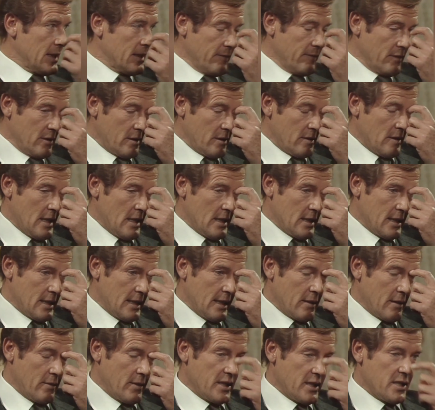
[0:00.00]
difficult to answer
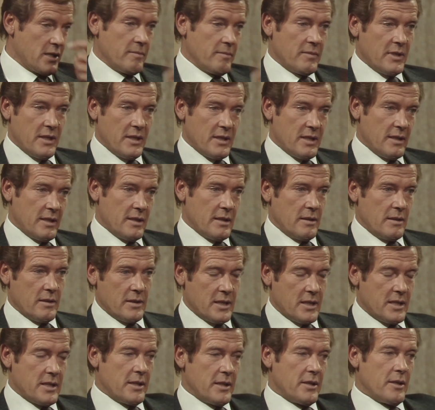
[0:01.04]
that question because it
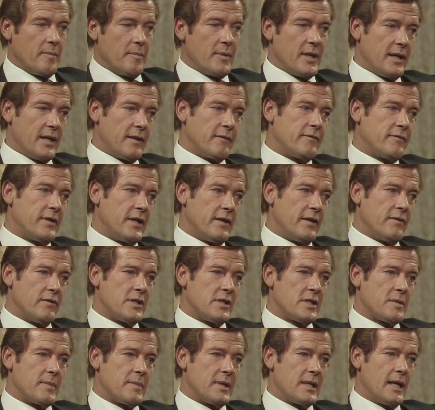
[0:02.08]
looks as though you're playing
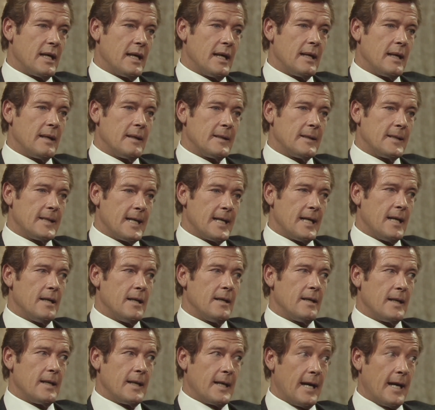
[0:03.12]
favourites, but I
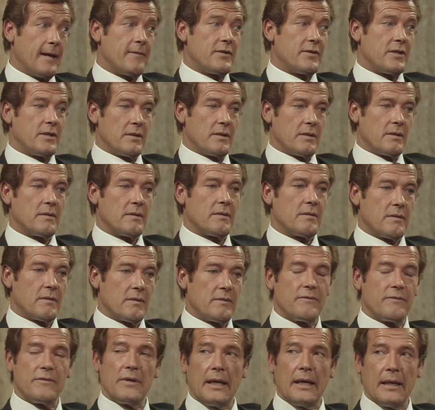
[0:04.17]
now have to
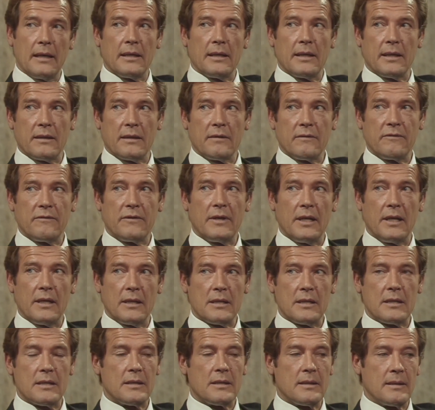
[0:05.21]
finally
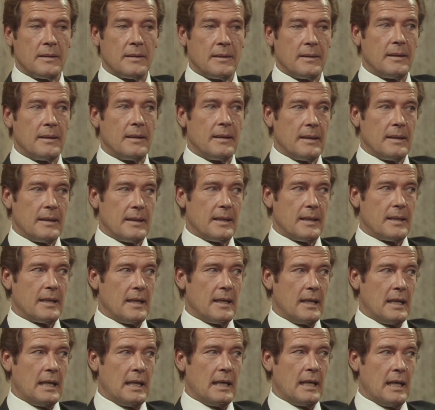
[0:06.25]
confess
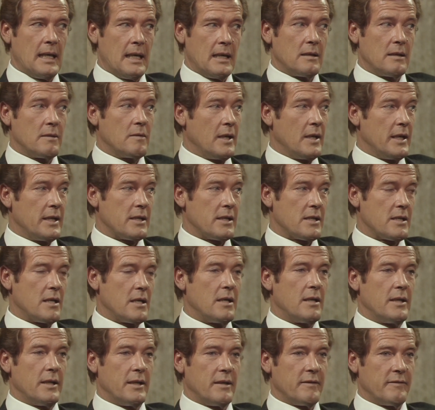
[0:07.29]
that I had quite a
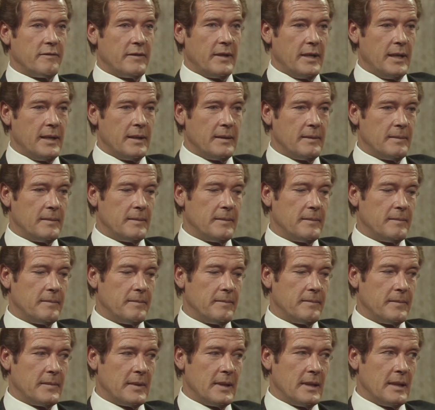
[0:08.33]
torrid affair
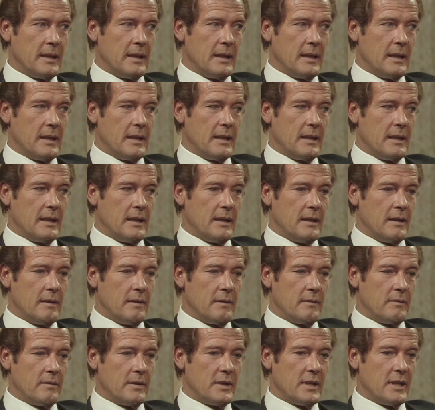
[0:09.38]
uh,
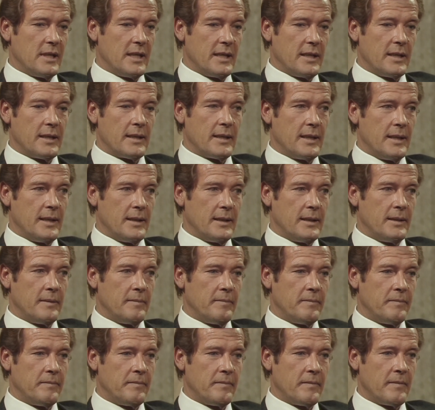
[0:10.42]
with a leading lady,
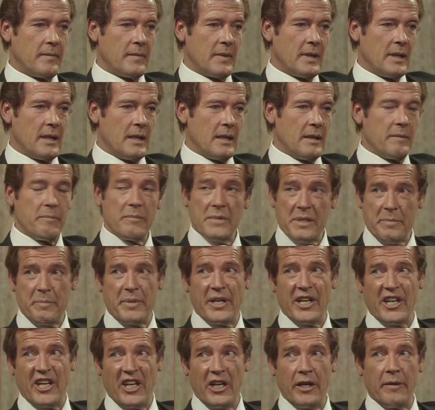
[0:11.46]
Miss
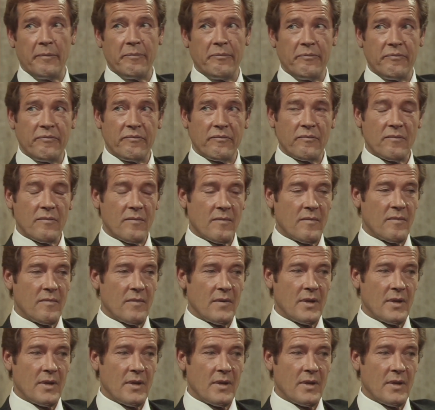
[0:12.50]
Piggy. Oh,